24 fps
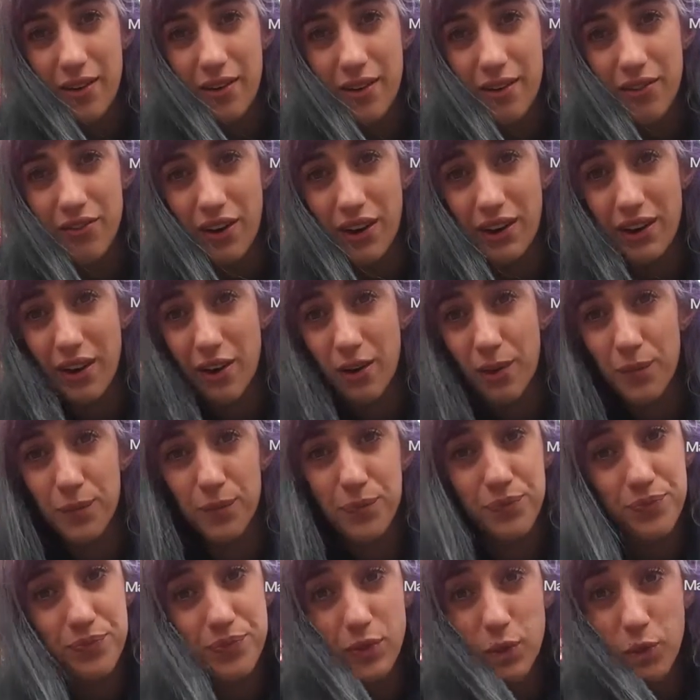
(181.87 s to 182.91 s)
out and find out
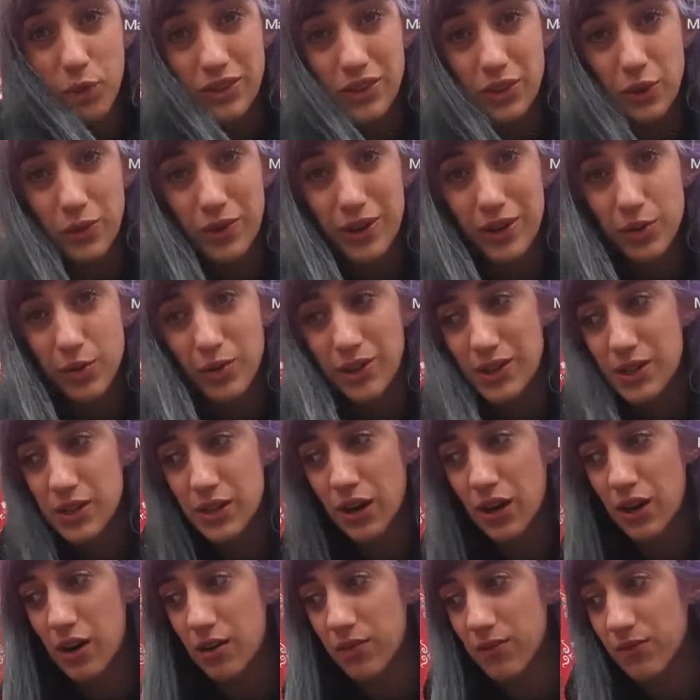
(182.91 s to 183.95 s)
what the weird ones
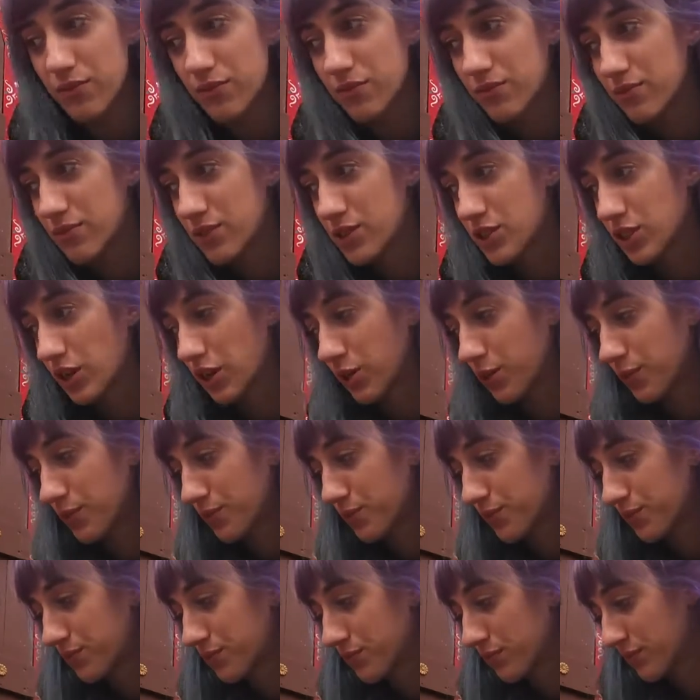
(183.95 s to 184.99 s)
are. So,
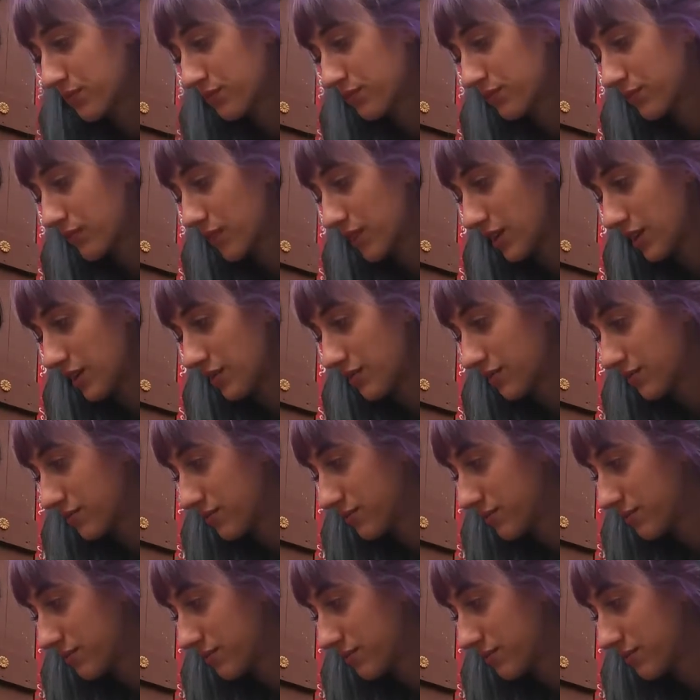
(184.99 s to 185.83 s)
yeah.